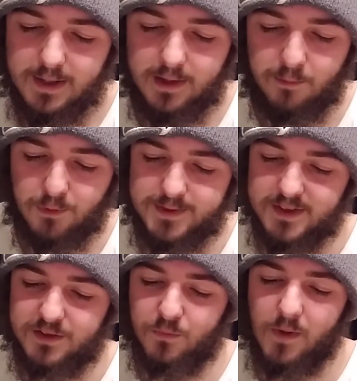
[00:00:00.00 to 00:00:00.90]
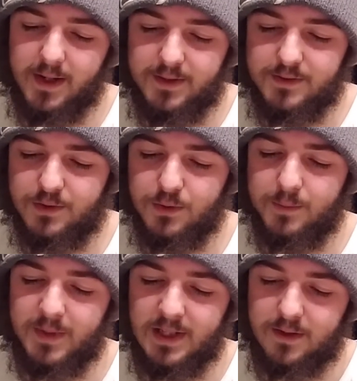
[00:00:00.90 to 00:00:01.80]
Differences in wages due to
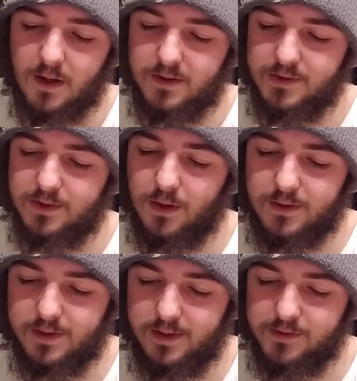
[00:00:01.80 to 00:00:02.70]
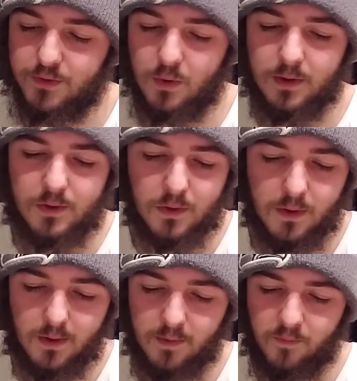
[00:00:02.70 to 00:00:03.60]
many causes, largely historical,
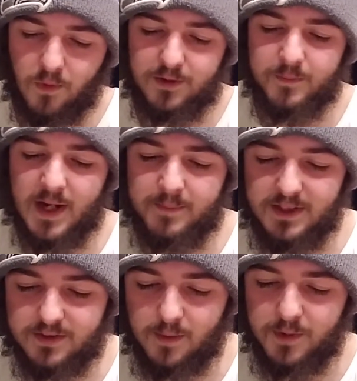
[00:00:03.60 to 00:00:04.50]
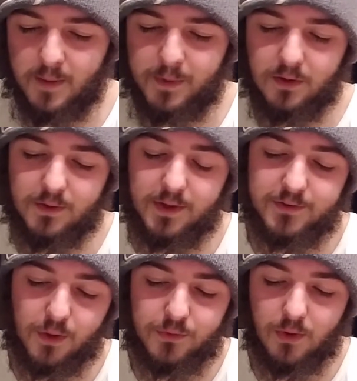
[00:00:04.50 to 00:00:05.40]
all of which may be summed up under the
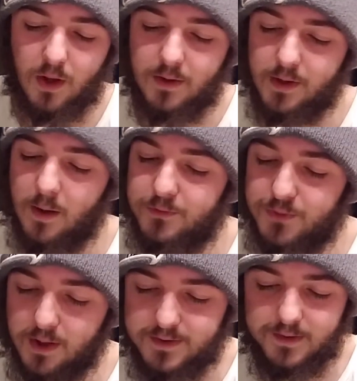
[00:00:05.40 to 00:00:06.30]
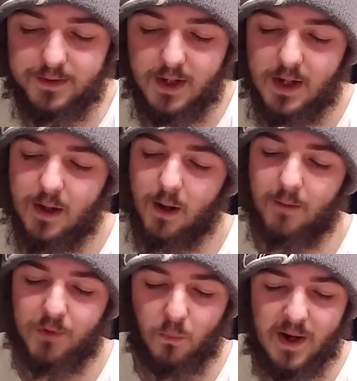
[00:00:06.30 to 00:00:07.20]
social obstructions
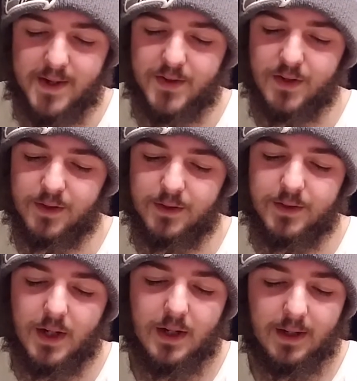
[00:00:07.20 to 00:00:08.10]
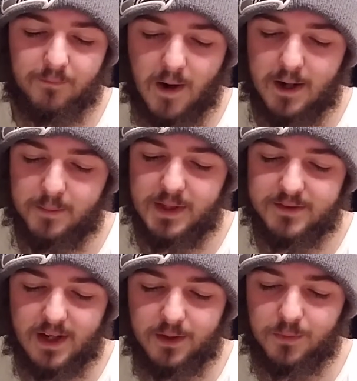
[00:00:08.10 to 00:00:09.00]
of the wage earners' environment.
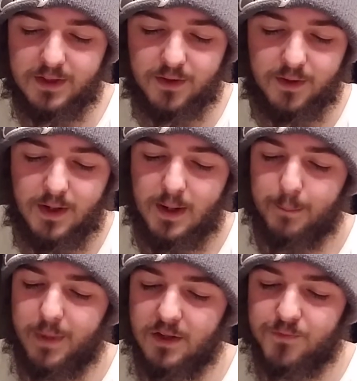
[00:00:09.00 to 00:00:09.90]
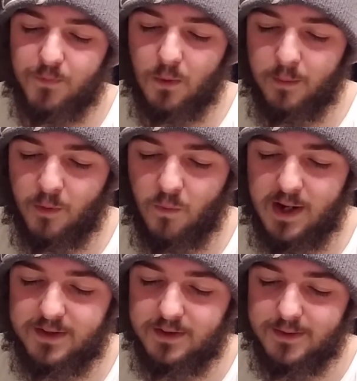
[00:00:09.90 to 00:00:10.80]
Salaries are best form of
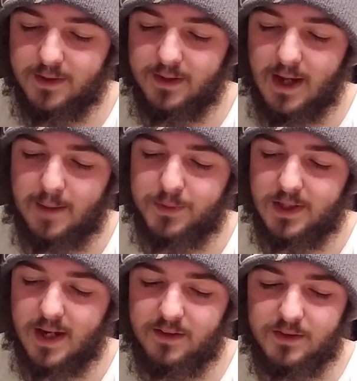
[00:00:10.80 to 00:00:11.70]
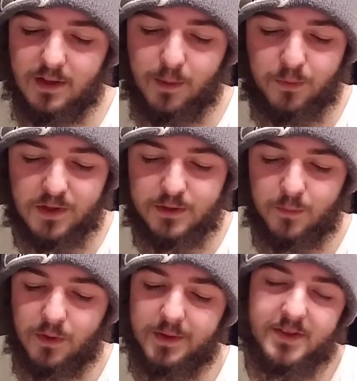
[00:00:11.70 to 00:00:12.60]
wages in the application of the
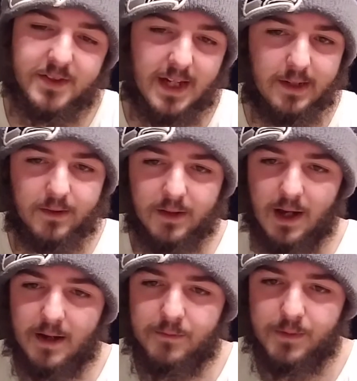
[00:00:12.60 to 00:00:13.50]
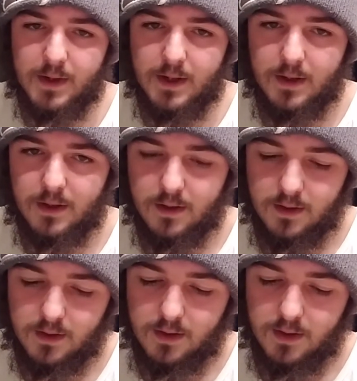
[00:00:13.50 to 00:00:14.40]
principle of the standard of life.
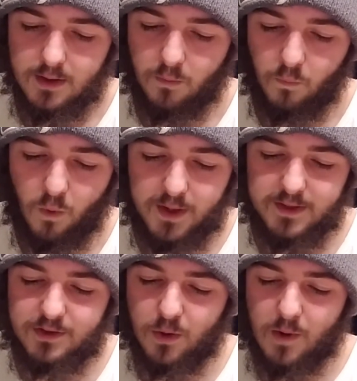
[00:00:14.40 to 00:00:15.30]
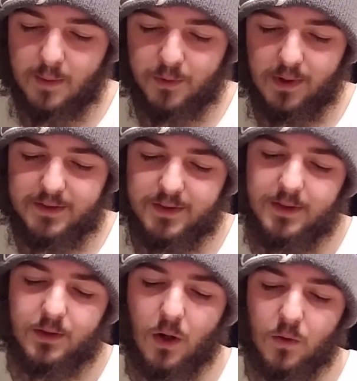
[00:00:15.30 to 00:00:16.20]
What is
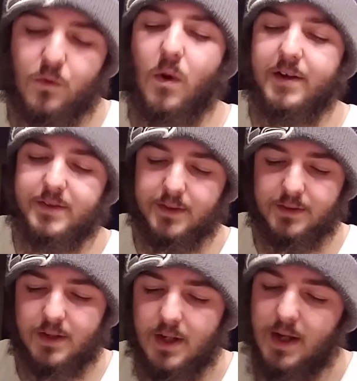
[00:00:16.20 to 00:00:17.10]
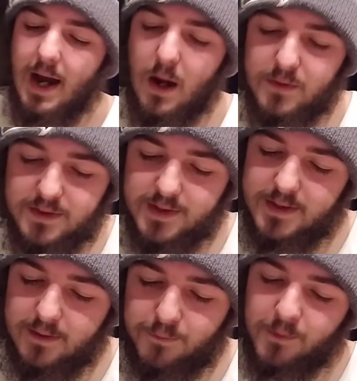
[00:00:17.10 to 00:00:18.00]
cooperation? Questions. How does it
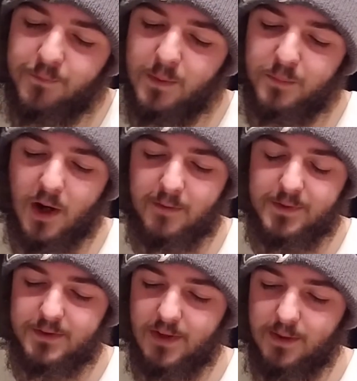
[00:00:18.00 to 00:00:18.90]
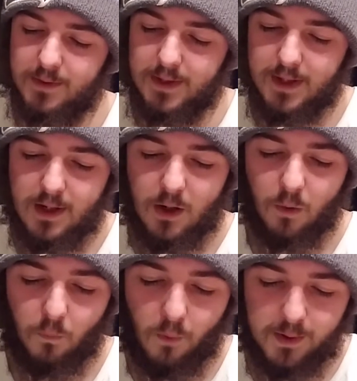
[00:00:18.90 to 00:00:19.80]
differ from profit sharing?
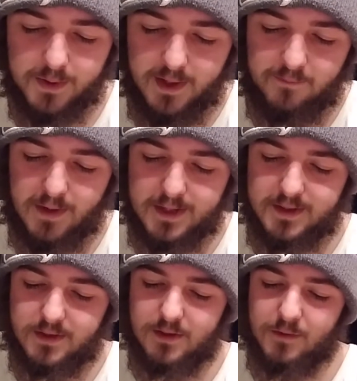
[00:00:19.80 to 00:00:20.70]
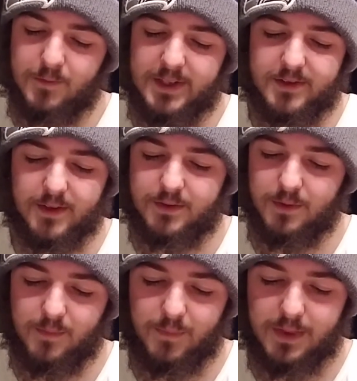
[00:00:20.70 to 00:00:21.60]
What are the advantages of each
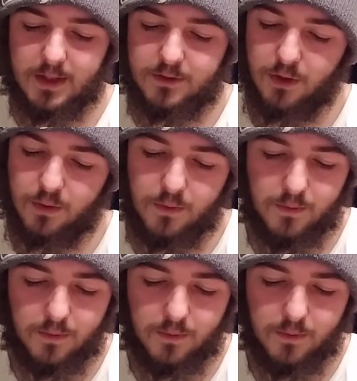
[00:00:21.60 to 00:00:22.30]
system? 2.